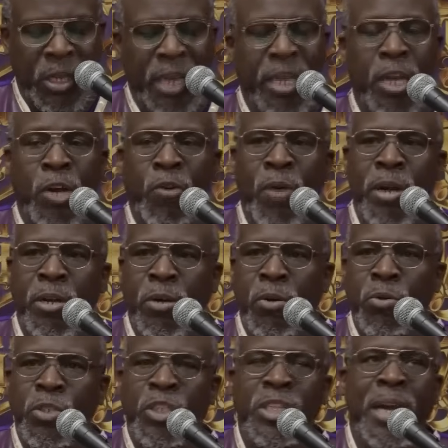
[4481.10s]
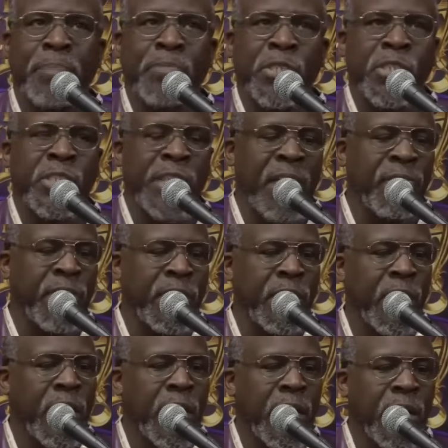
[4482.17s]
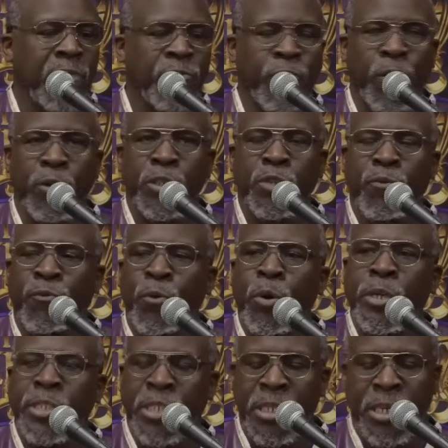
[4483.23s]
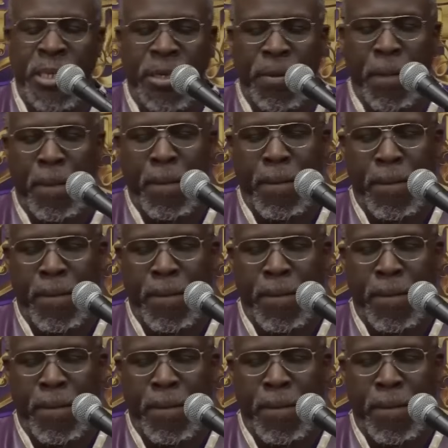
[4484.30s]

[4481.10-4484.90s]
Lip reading: 2 Chronicles chapter 7 and verse 14.